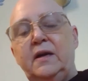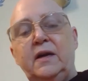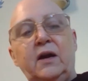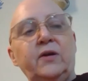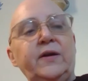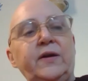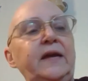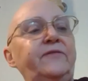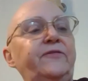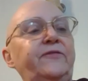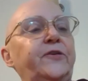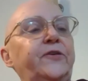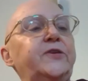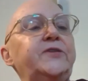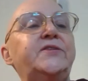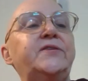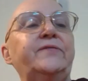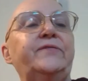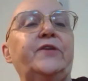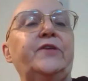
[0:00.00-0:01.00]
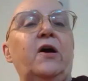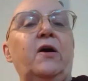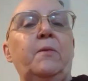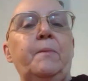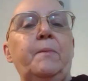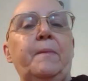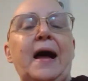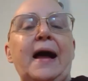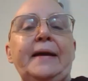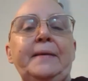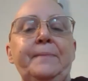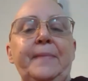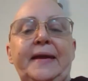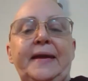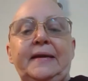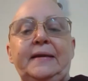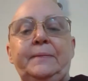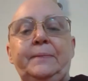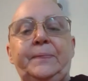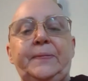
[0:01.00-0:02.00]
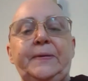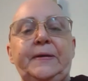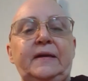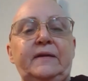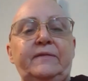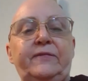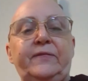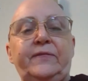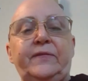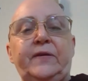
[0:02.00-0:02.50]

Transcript: Okay, first of all, my main beef